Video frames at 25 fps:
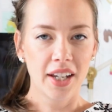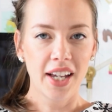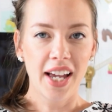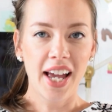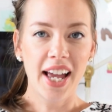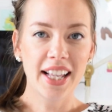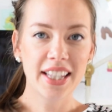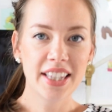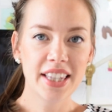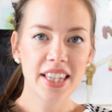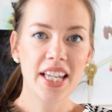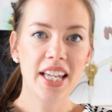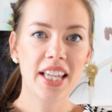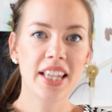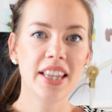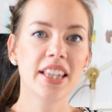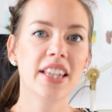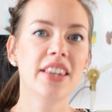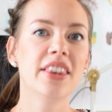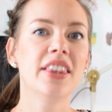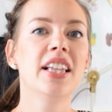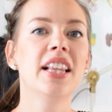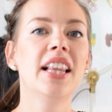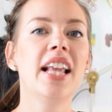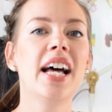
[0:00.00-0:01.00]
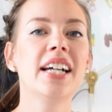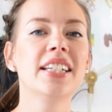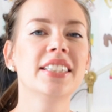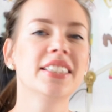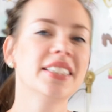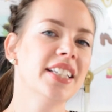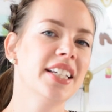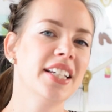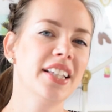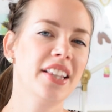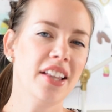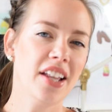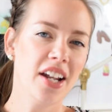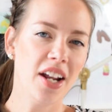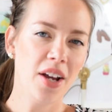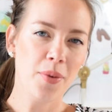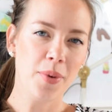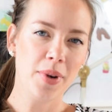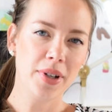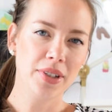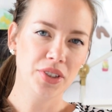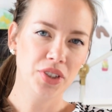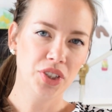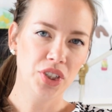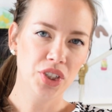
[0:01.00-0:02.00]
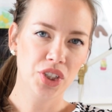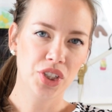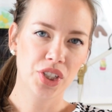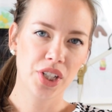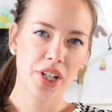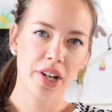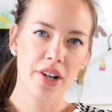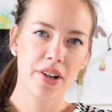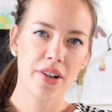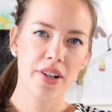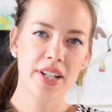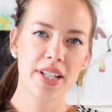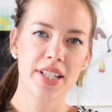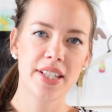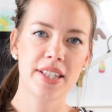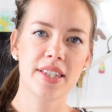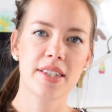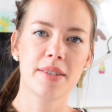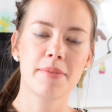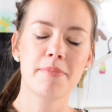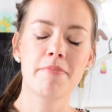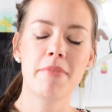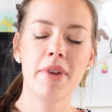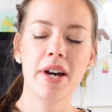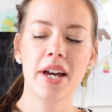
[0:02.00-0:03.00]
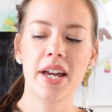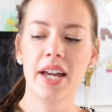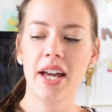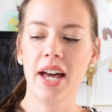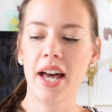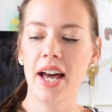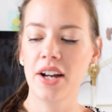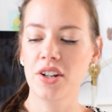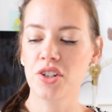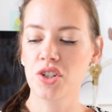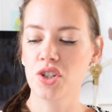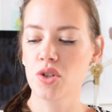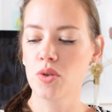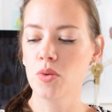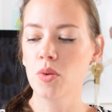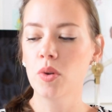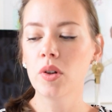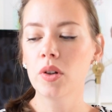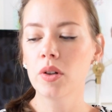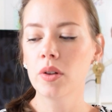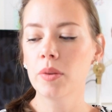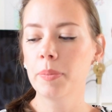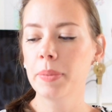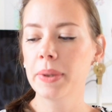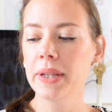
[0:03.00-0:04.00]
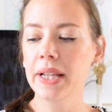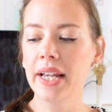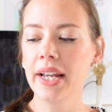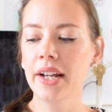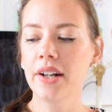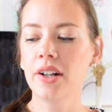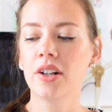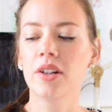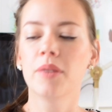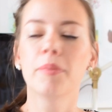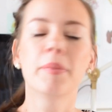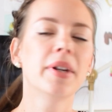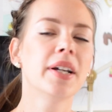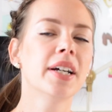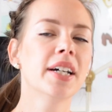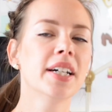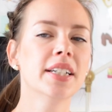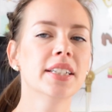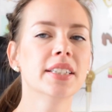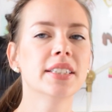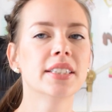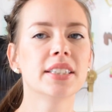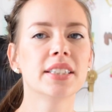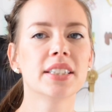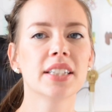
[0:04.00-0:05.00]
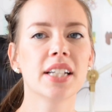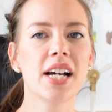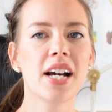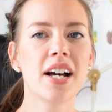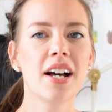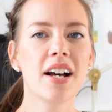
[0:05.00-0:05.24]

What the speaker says: And then the last thing that I want to share is my actual planner, because